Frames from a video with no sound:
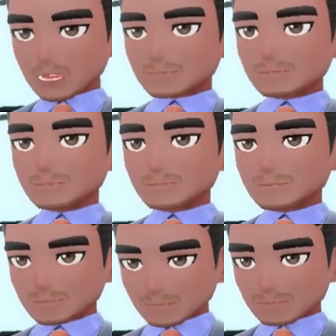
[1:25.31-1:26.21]
Olive
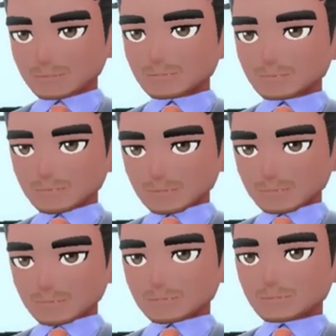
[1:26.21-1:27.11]
production is a
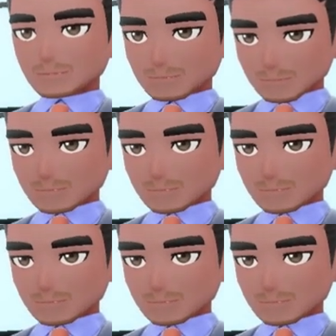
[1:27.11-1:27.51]
big part of life